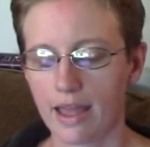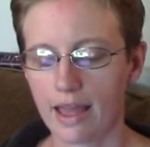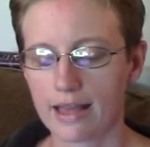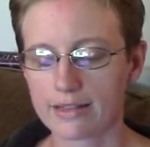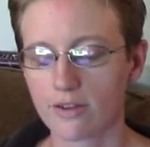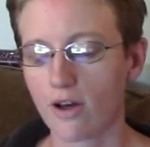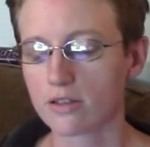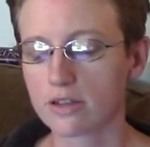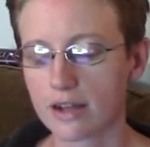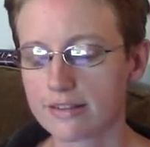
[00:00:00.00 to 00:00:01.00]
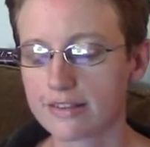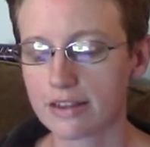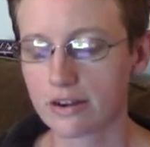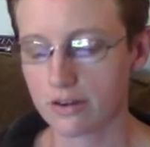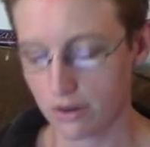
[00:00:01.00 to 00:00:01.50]
It's called
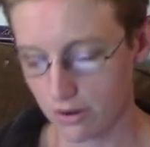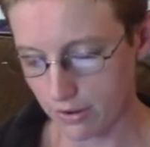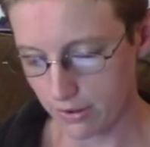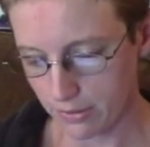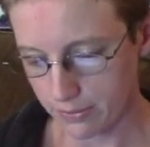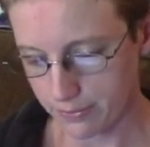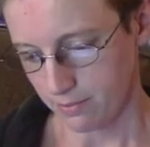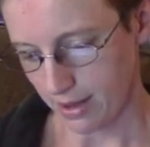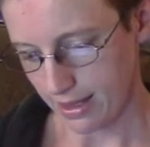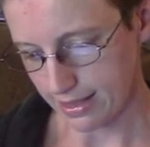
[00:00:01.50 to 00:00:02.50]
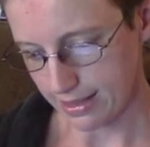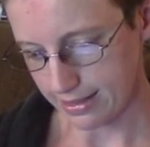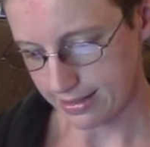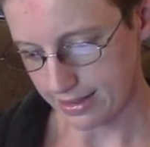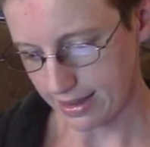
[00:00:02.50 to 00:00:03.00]
Gunslinger Girl by
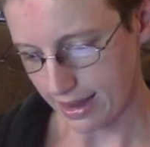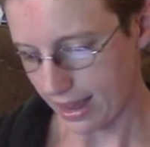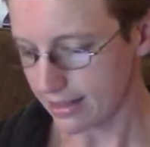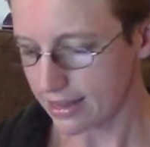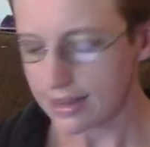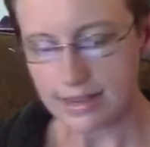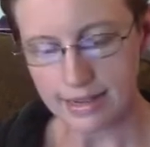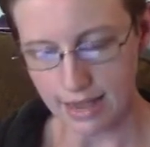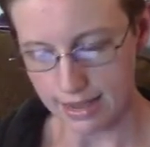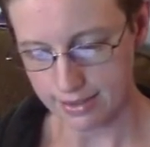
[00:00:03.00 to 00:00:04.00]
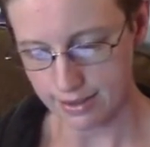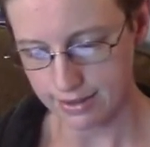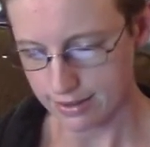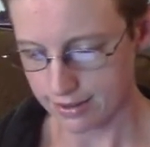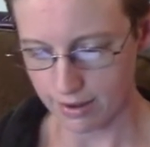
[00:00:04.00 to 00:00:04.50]
Lindsay Ellie, I
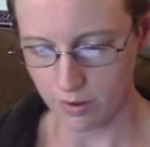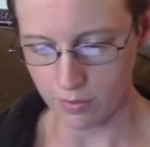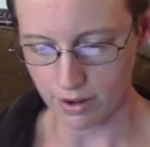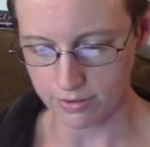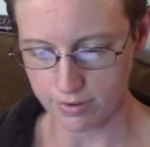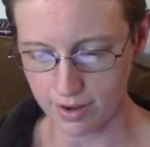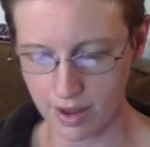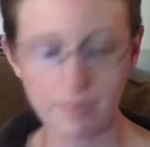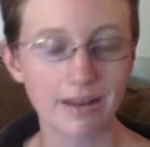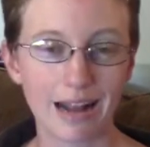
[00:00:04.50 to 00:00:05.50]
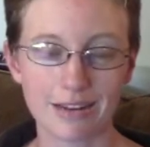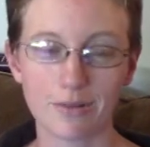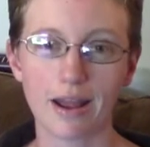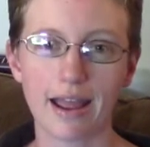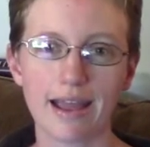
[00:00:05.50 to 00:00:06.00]
think is how you pronounce her name. And
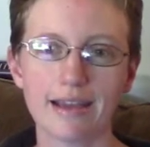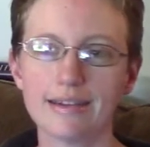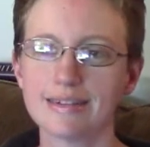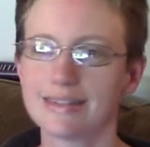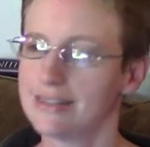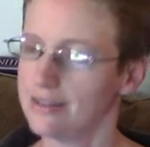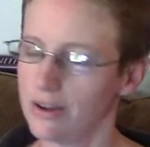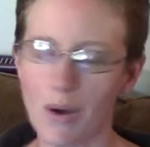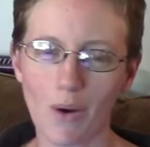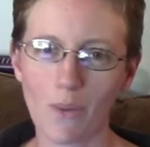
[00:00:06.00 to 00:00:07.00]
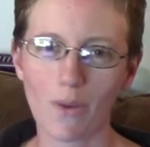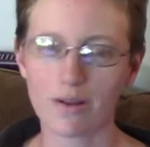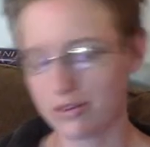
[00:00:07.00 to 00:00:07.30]
anyway, no.